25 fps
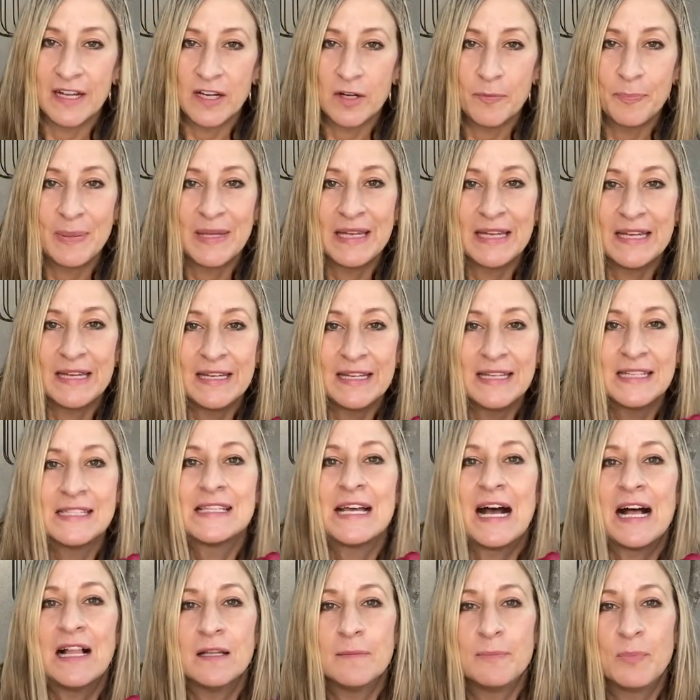your peony
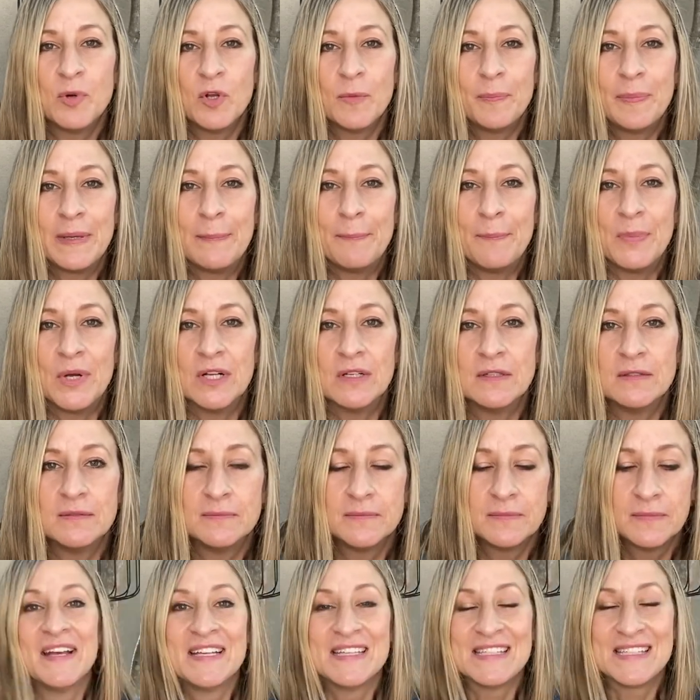salad bowl, people.
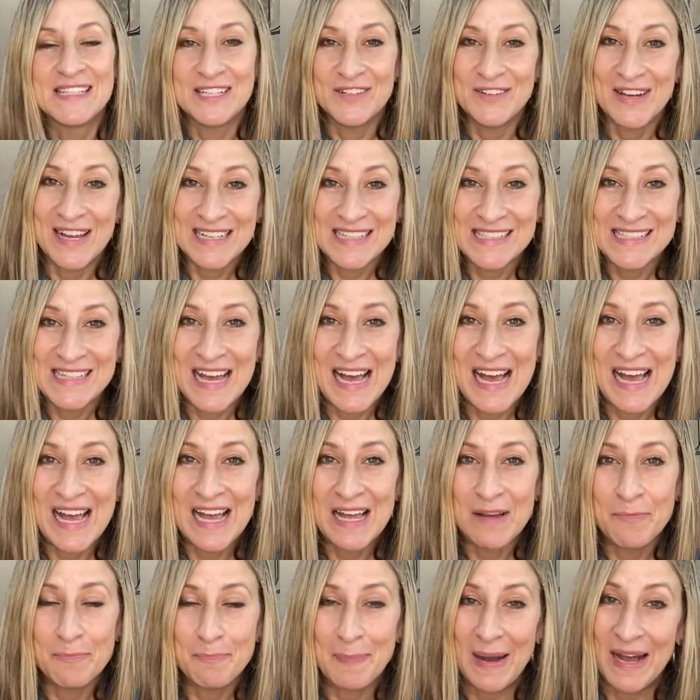See you next
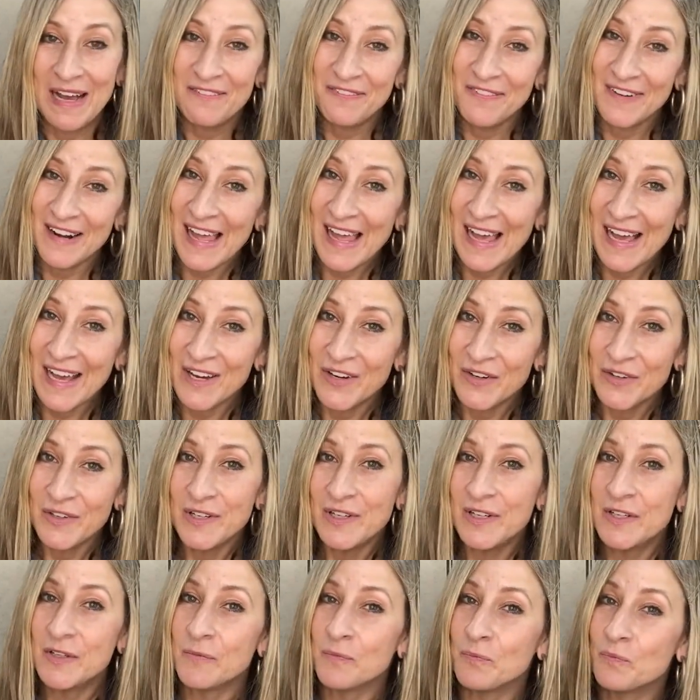time. Bye for now.
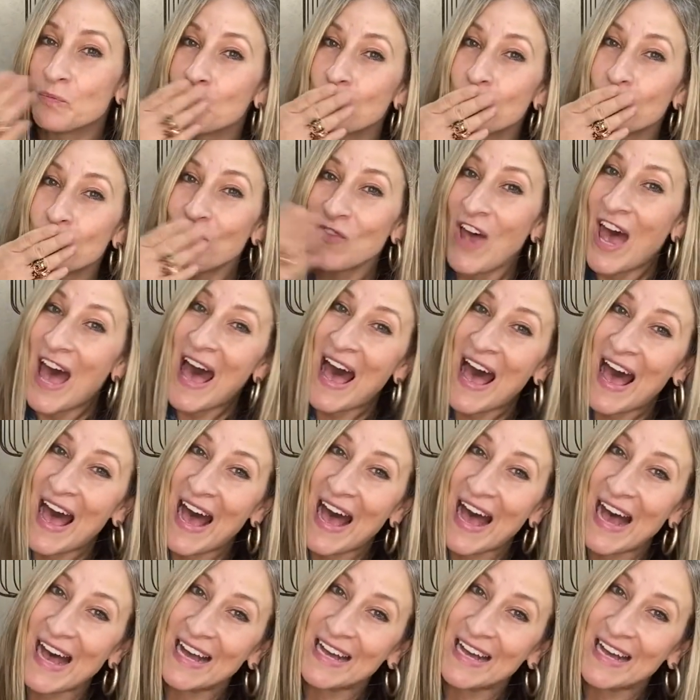Mwah!